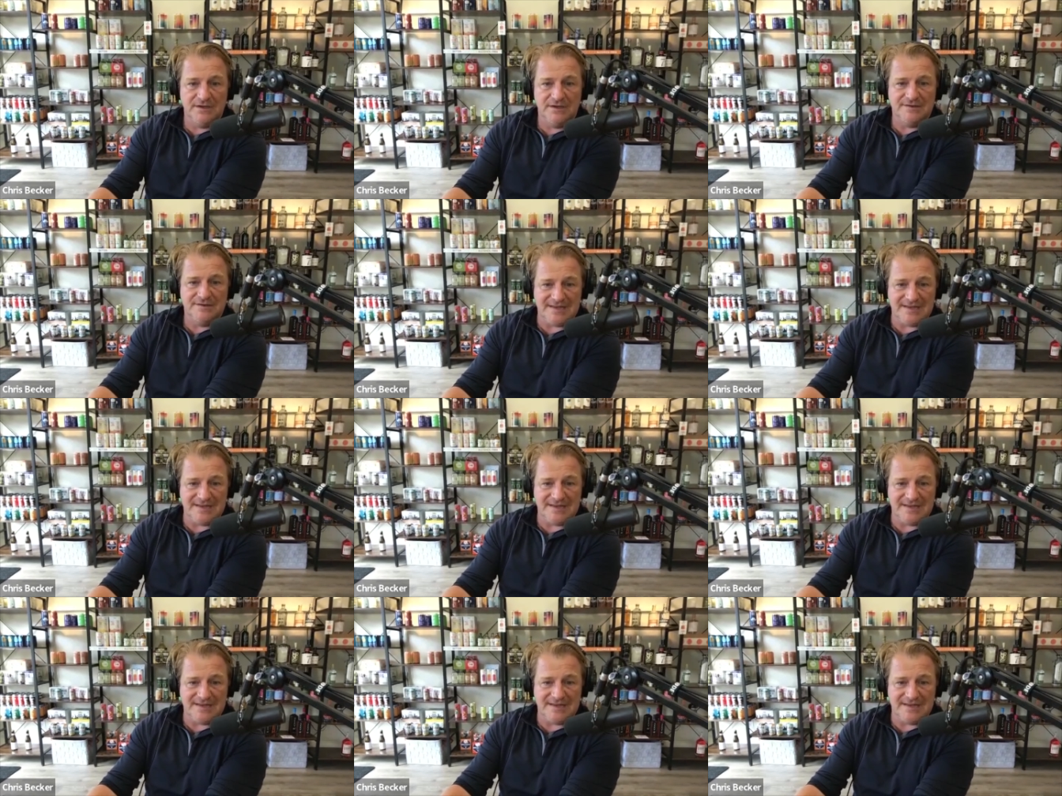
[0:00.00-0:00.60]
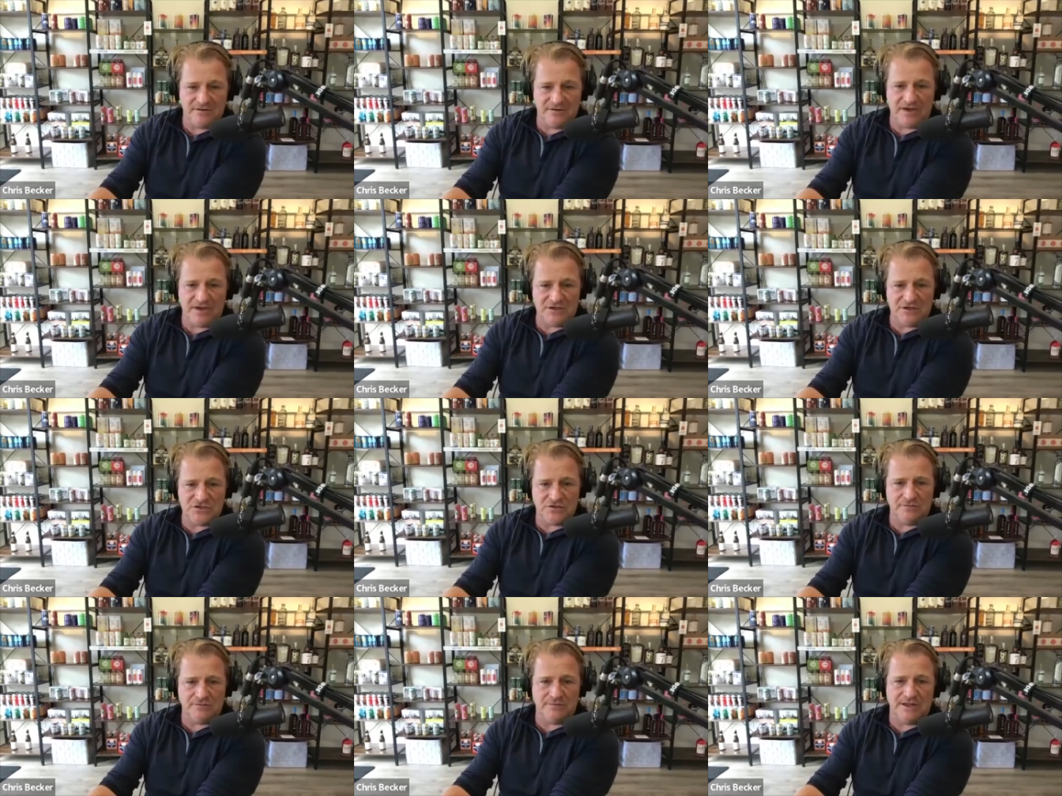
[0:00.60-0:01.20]
taste
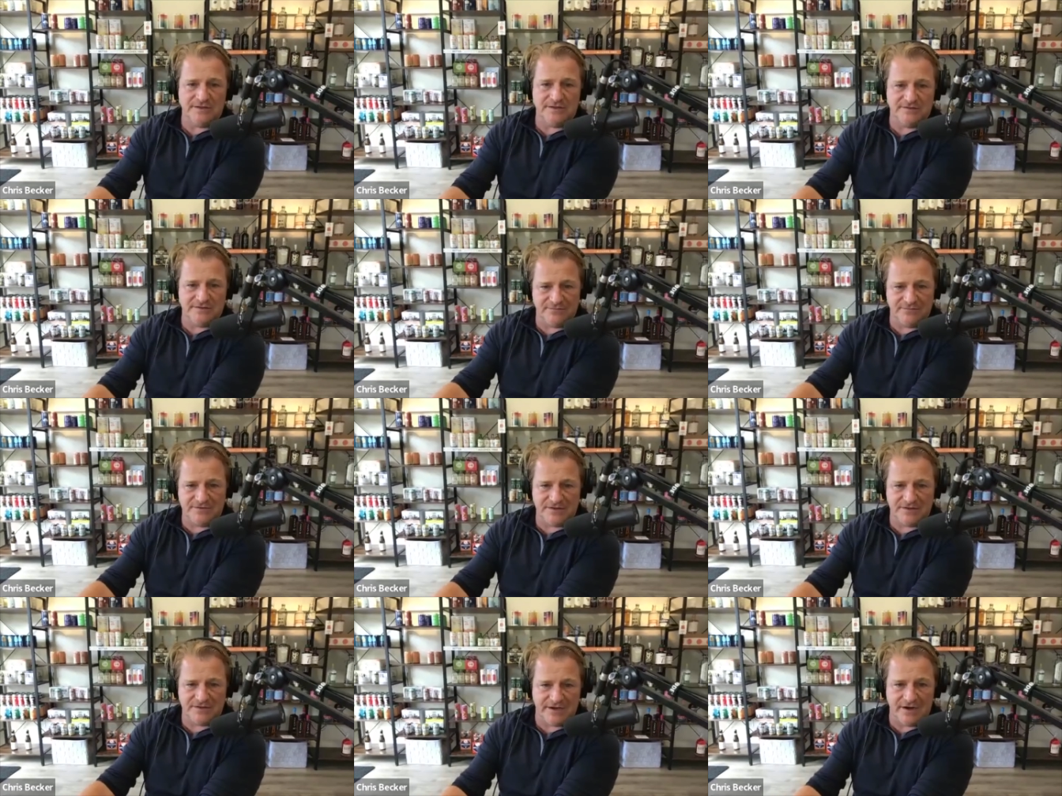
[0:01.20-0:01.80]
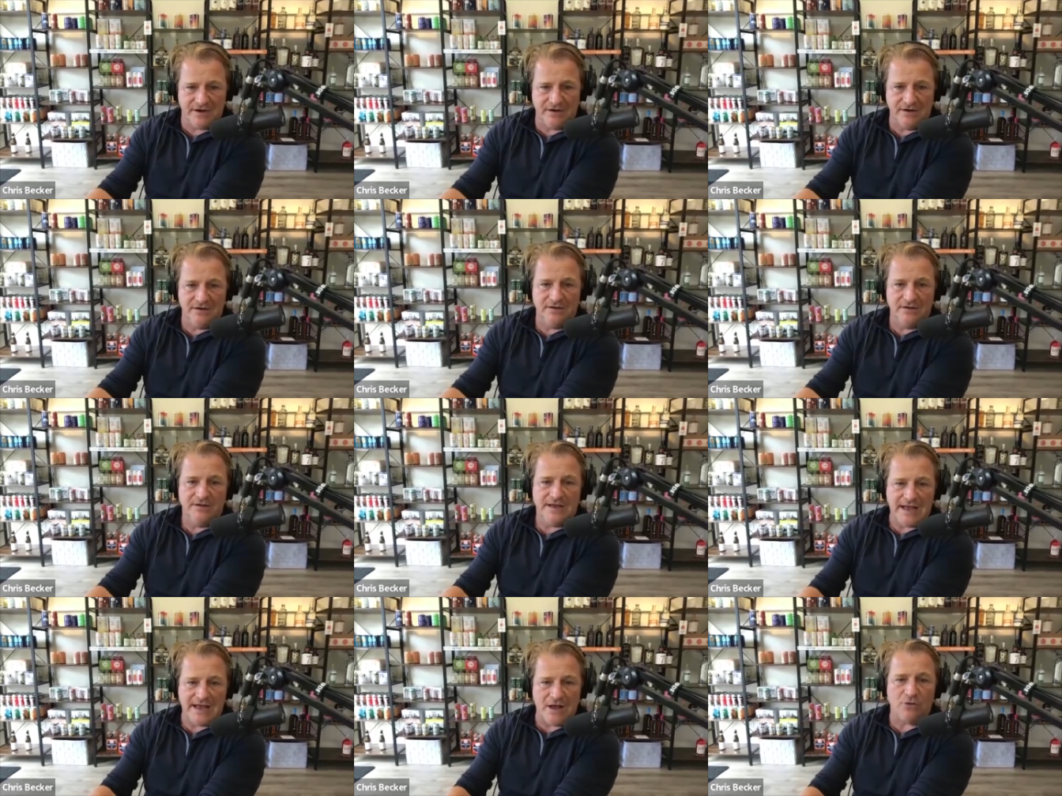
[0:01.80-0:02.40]
innovation relative to their
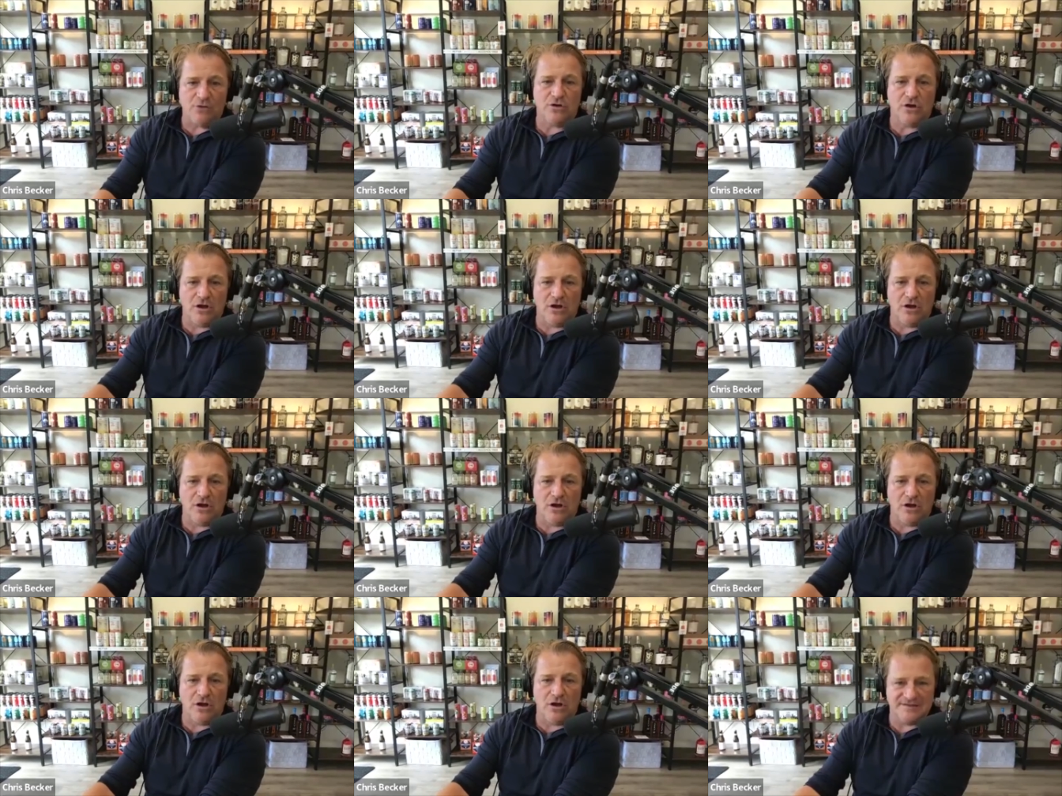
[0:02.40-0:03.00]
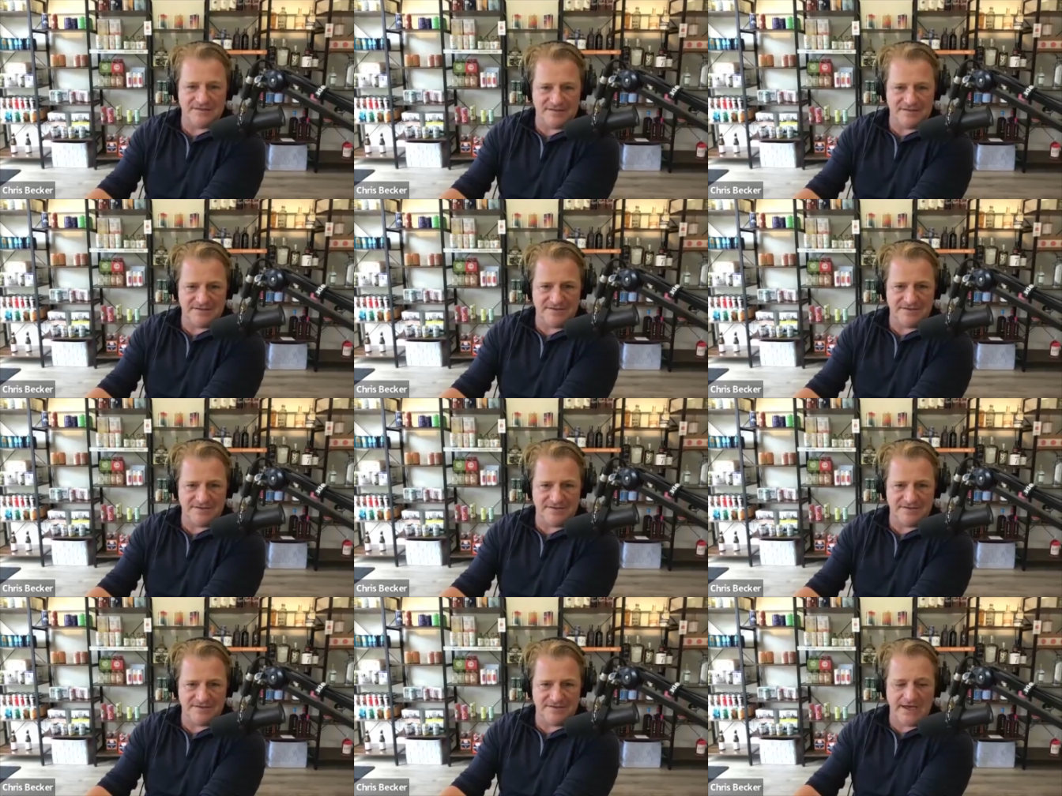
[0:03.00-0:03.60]
alcohol cousins, if
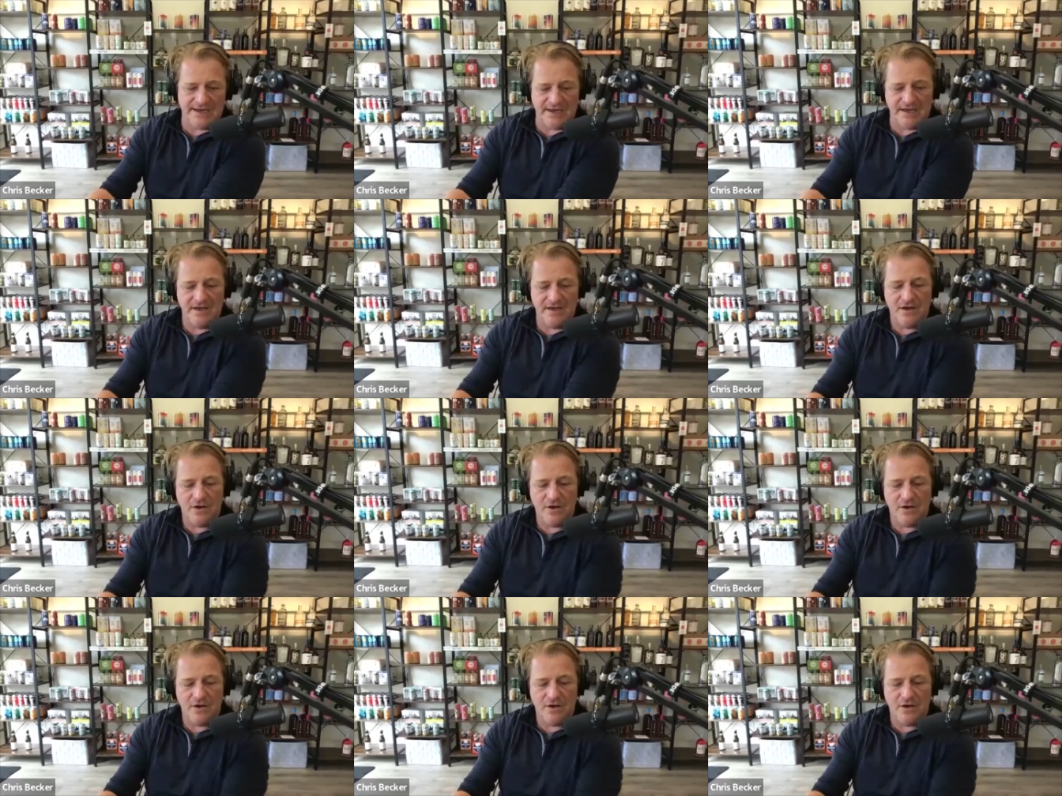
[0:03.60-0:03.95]
you like.